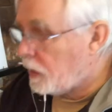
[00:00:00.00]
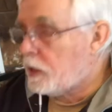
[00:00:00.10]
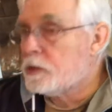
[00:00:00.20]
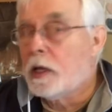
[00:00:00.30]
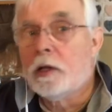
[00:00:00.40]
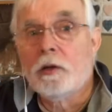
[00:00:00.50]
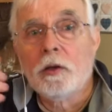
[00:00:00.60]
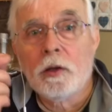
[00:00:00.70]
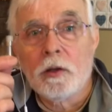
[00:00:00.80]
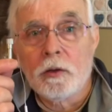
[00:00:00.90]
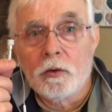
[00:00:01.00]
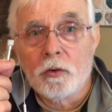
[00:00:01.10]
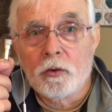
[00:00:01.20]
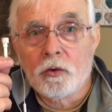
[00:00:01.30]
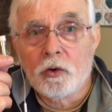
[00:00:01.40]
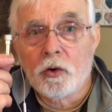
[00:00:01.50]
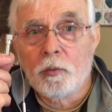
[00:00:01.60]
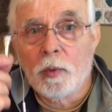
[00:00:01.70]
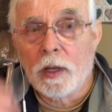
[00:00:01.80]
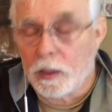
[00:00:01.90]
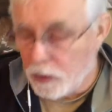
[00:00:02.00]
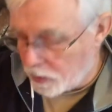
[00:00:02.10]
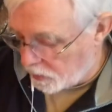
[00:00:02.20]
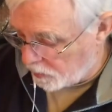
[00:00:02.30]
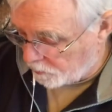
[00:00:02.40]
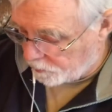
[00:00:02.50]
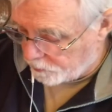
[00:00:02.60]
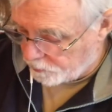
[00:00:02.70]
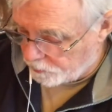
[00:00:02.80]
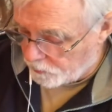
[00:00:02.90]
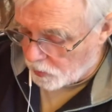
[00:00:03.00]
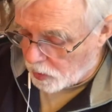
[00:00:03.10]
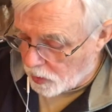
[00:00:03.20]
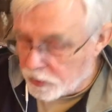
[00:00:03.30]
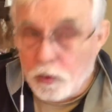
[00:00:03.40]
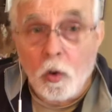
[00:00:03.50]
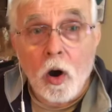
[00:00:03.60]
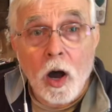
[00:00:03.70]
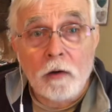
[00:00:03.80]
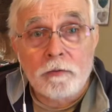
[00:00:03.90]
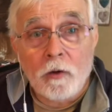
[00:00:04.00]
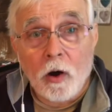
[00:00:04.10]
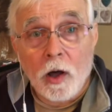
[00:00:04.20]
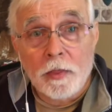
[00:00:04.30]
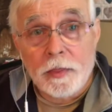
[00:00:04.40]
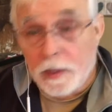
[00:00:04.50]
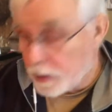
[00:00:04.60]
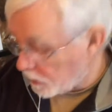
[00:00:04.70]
is I can turn my audio off on the